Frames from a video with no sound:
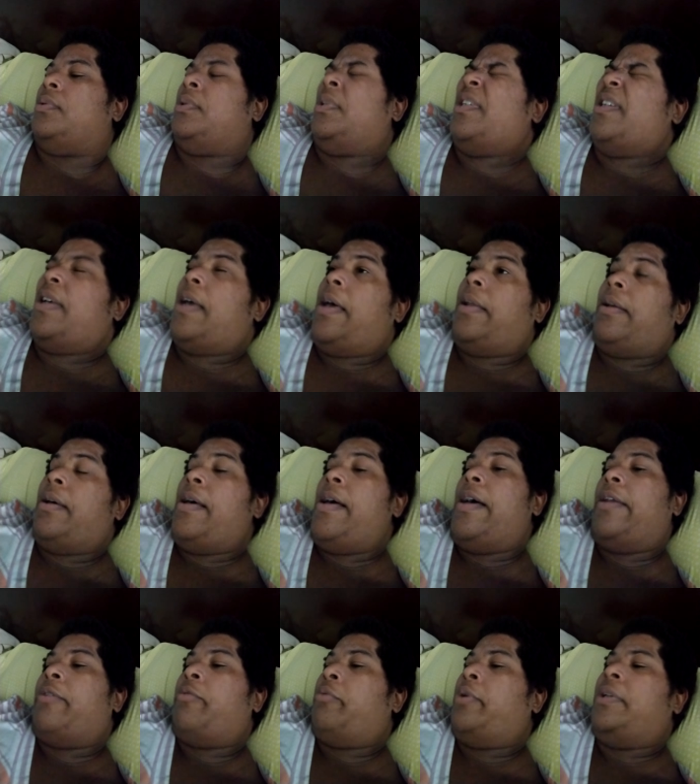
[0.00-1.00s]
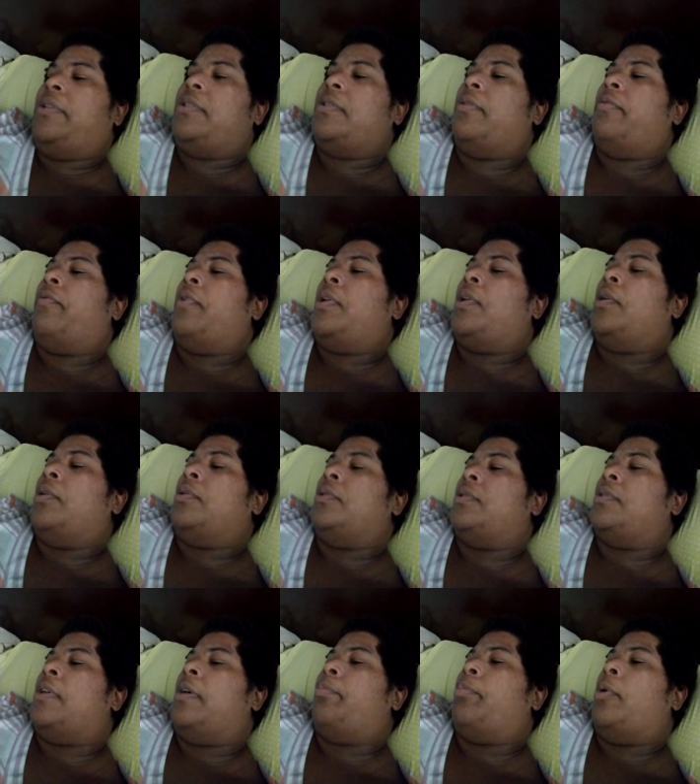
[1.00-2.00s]
he got a lot of recent
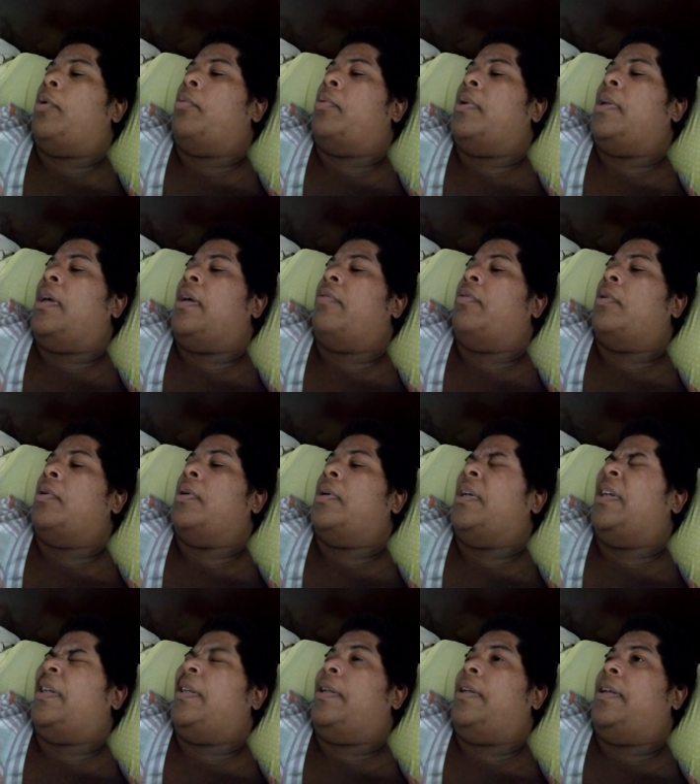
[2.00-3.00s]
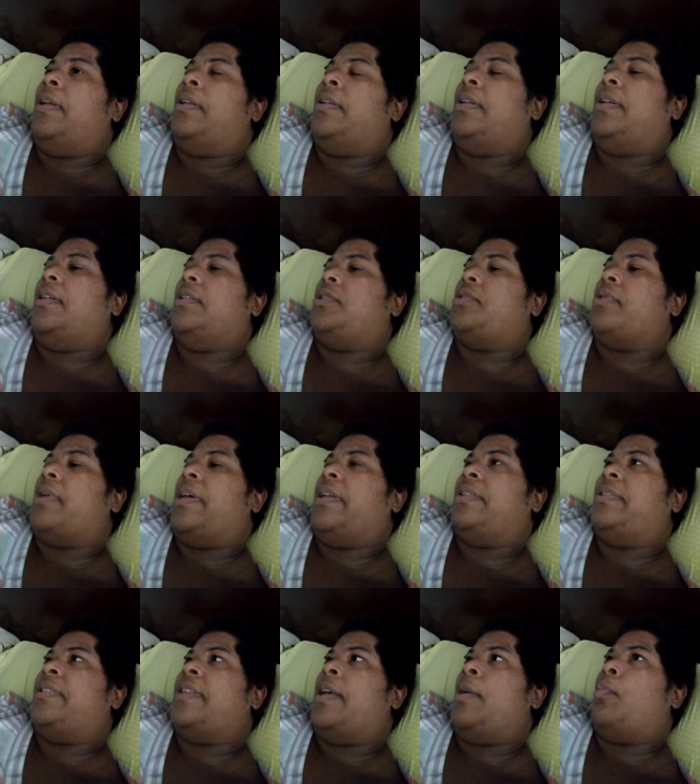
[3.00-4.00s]
videos up or whatever, and and then try
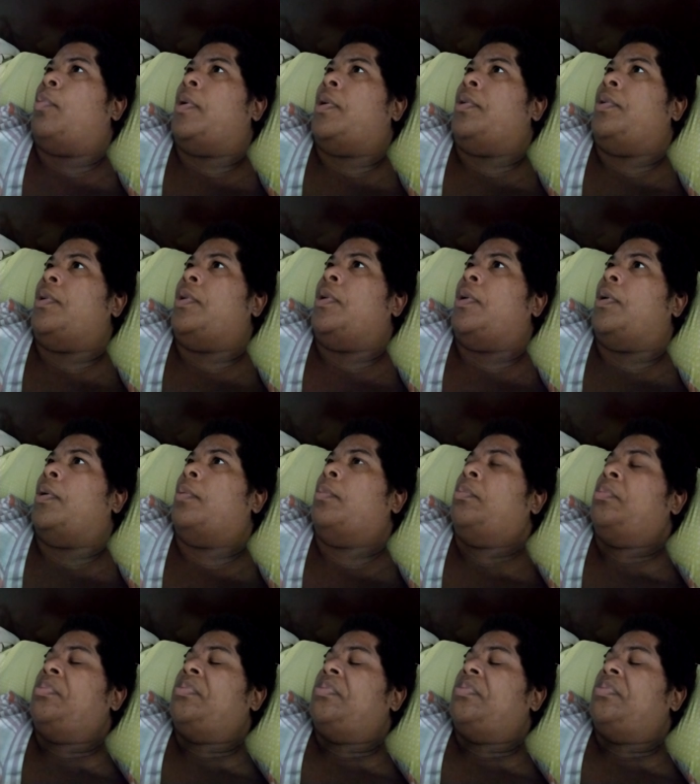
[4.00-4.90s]
to say, well, you know,